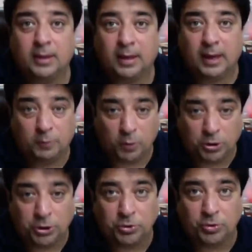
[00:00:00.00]
I
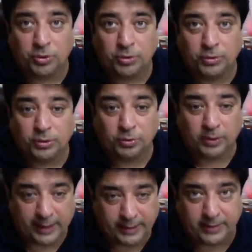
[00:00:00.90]
want you to
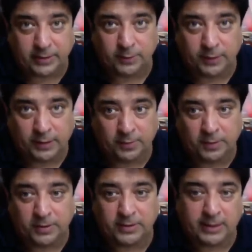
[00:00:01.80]
like this video
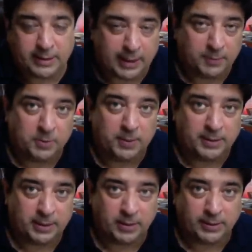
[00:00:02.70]
because this helps me as
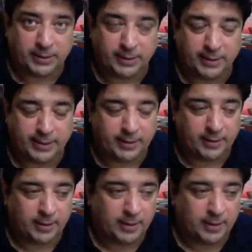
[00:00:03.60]
a content creator.